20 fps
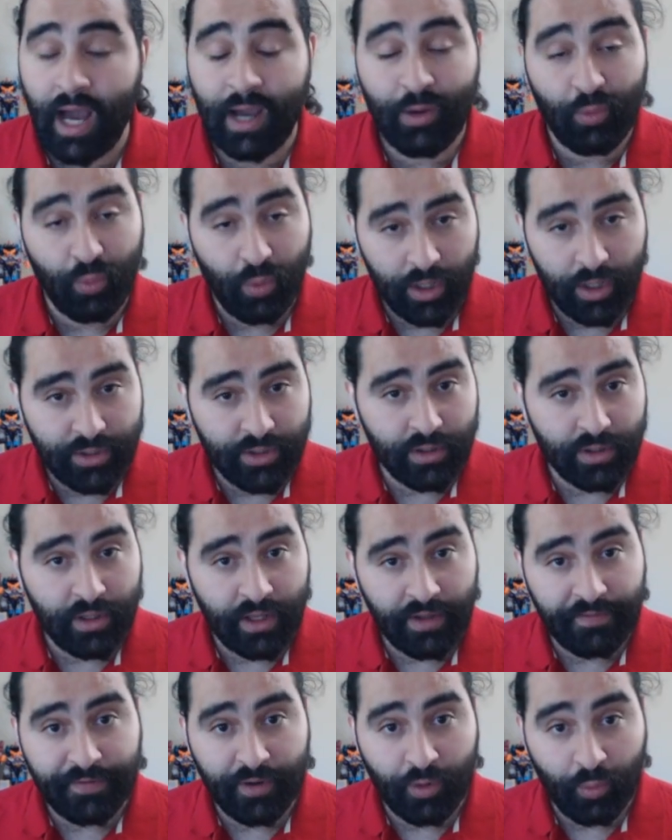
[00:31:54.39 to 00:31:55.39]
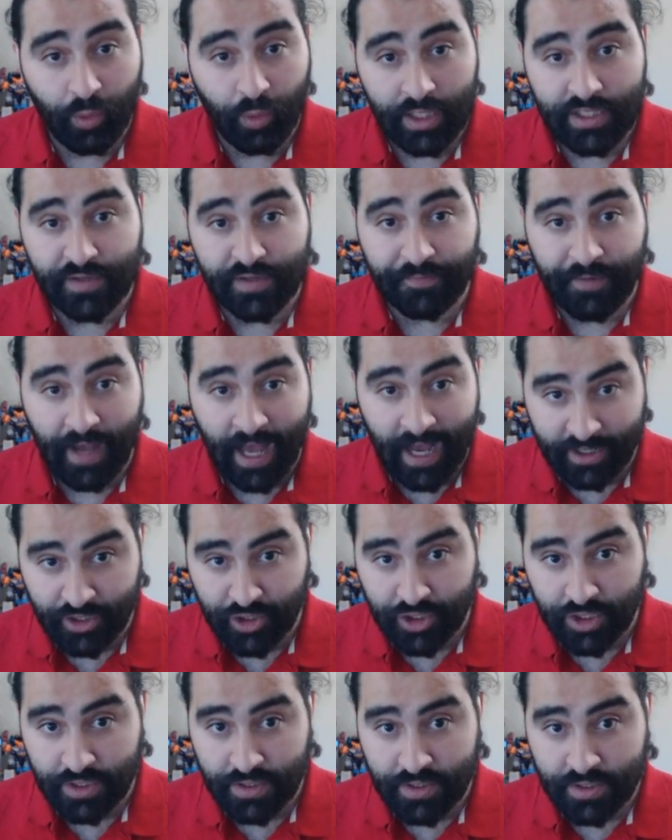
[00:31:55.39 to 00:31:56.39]
I wonder if it was
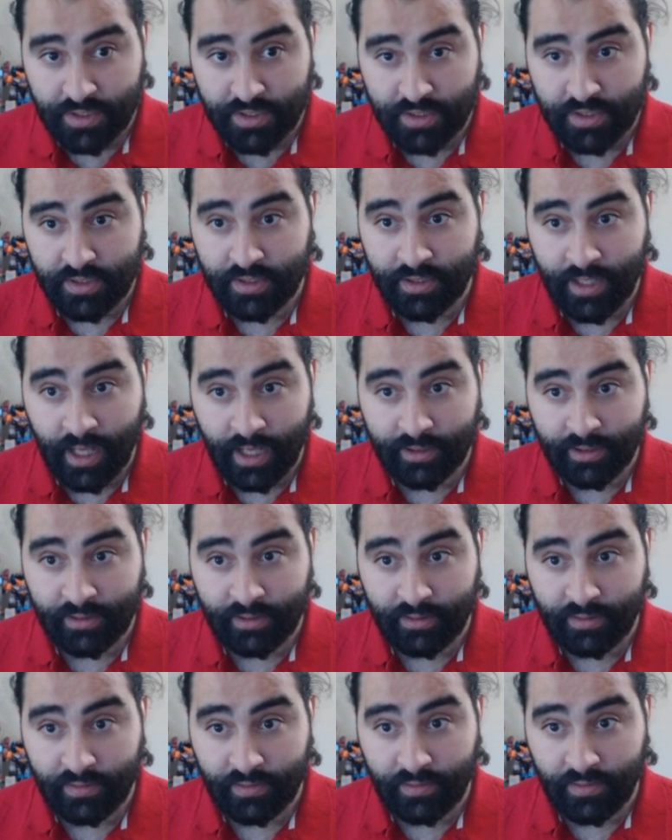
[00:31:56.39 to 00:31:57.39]
Factions that